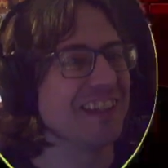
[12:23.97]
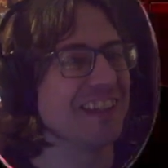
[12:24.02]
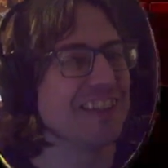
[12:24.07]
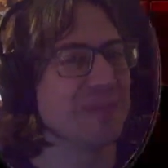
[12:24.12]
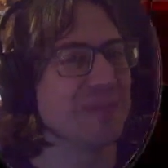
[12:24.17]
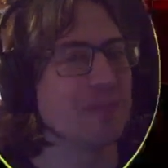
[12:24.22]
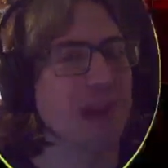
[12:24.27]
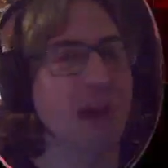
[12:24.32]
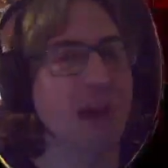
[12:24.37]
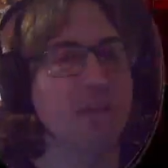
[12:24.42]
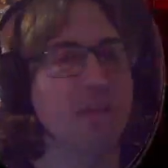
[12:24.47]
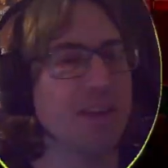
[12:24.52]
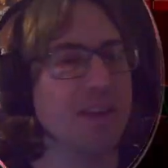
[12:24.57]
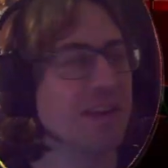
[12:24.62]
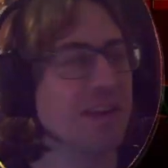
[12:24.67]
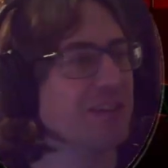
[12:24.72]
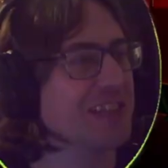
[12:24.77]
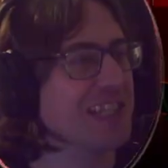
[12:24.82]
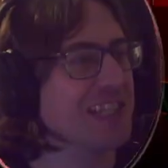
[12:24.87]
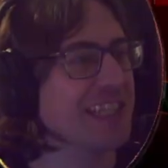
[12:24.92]
Well, I hope that
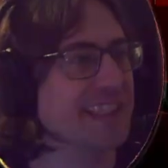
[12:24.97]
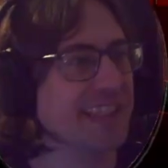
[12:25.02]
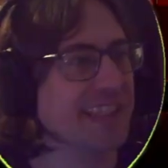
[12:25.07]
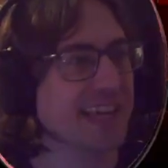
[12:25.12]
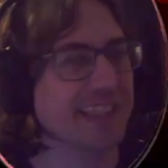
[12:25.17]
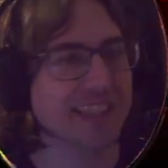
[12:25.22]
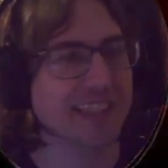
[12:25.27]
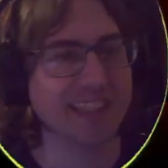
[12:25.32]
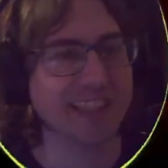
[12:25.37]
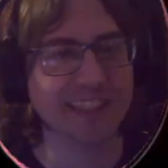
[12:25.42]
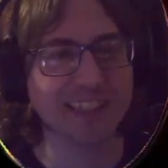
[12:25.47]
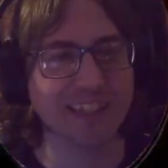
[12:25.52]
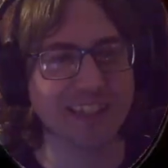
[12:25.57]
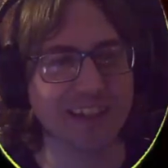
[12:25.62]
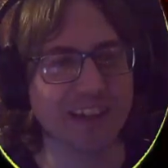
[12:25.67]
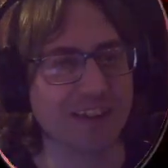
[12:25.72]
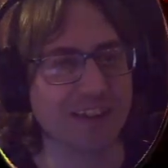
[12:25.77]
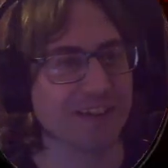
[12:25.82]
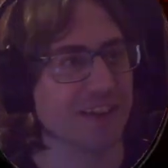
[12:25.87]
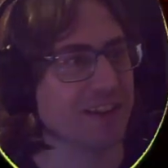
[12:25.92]
your cheesecake does
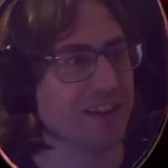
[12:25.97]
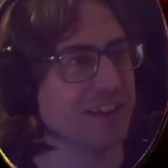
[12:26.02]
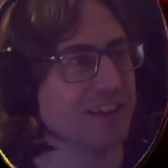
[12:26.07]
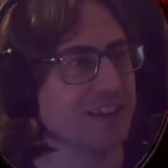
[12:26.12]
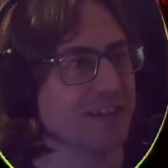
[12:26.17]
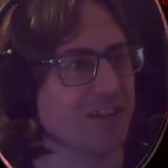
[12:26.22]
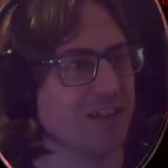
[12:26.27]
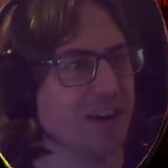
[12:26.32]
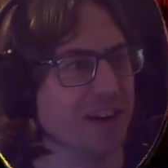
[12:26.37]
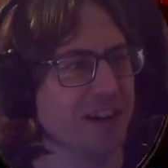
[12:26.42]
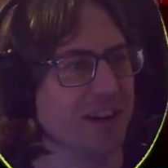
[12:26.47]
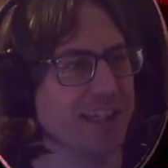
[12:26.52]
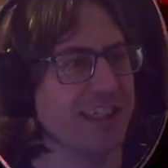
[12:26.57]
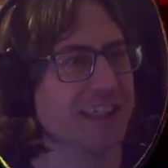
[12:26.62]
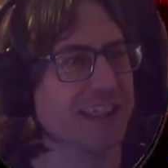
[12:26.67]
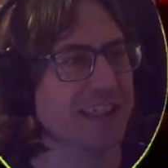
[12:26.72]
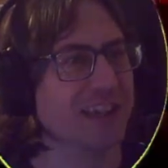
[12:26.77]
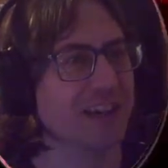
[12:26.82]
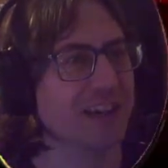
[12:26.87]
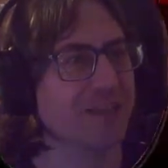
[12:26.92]
turn out good. Right, I
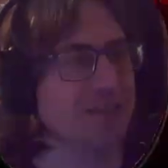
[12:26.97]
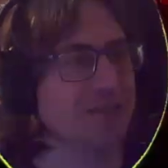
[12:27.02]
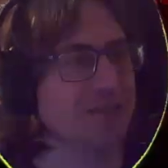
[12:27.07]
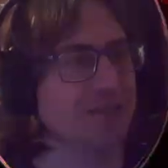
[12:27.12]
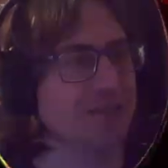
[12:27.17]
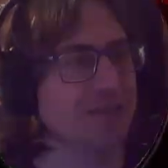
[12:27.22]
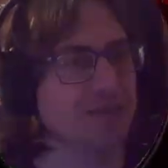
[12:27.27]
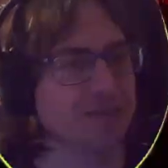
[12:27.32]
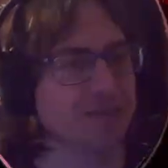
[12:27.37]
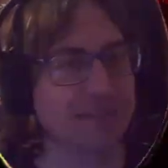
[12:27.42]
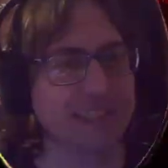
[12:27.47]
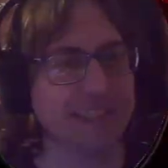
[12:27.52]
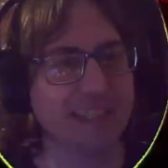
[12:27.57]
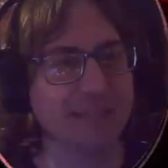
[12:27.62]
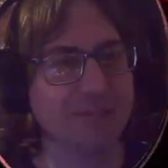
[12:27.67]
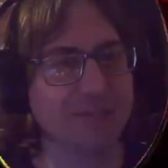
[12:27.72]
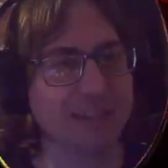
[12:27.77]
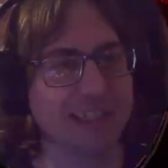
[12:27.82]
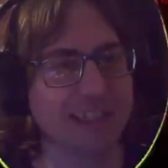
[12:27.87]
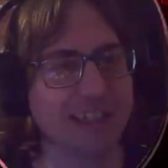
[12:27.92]
need to go
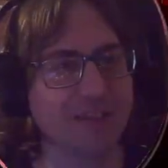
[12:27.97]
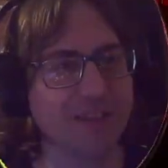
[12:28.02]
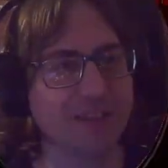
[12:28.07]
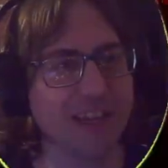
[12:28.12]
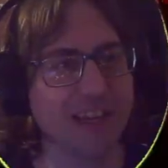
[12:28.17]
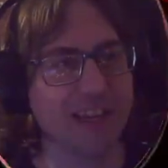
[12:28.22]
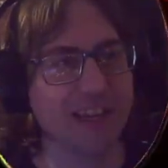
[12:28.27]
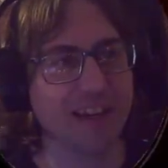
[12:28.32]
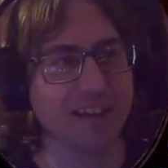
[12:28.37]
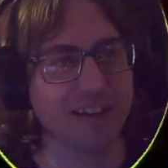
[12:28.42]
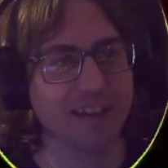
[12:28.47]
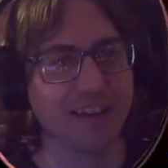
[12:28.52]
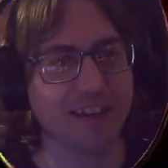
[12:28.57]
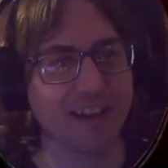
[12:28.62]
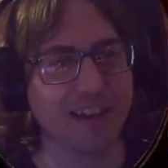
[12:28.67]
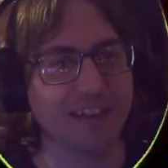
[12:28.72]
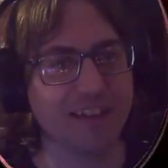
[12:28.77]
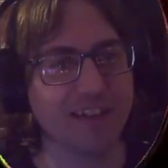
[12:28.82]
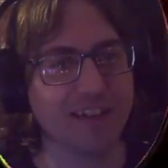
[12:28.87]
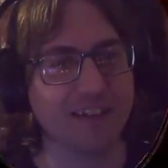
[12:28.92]
see what's over here
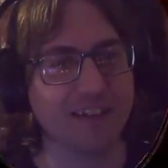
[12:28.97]
then.